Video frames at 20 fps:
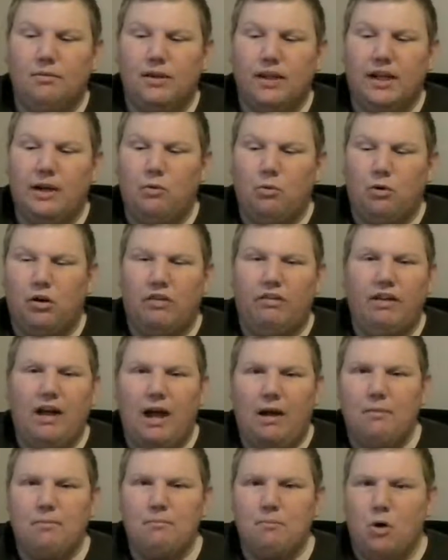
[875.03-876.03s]
he wanted
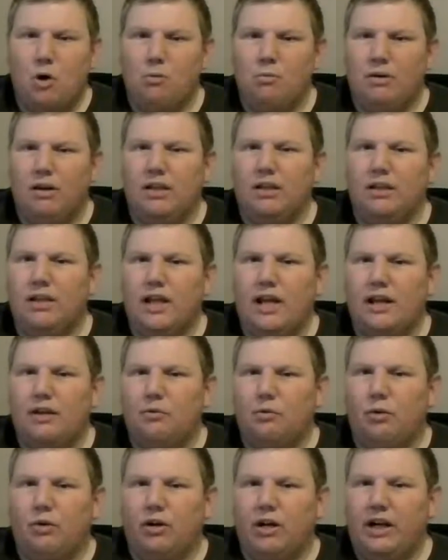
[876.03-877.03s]
that moment that
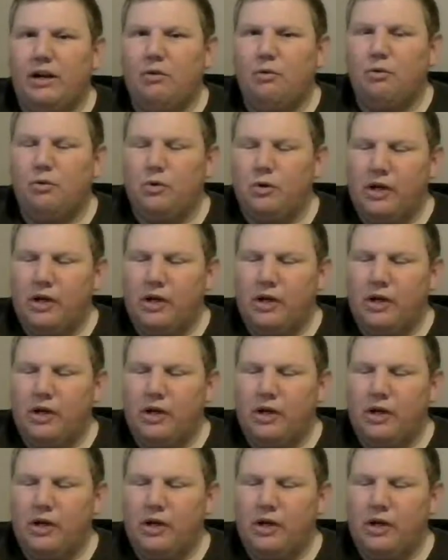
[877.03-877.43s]
where he